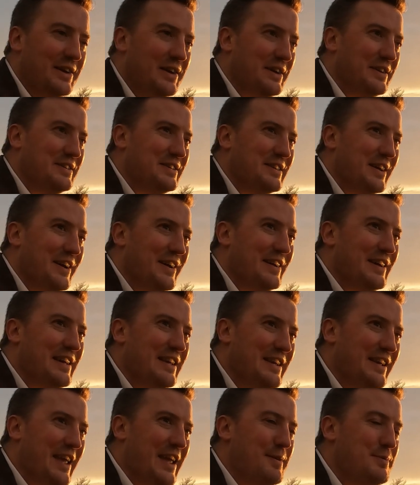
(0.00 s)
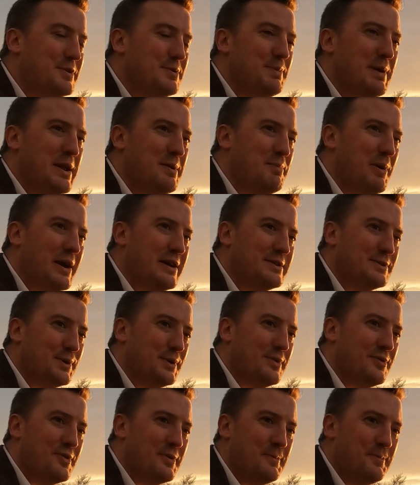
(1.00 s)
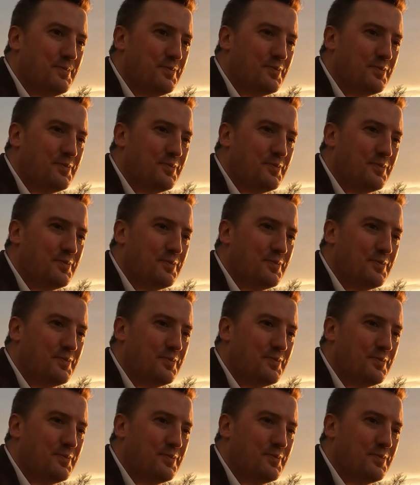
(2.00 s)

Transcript: and it keeps me in my sort of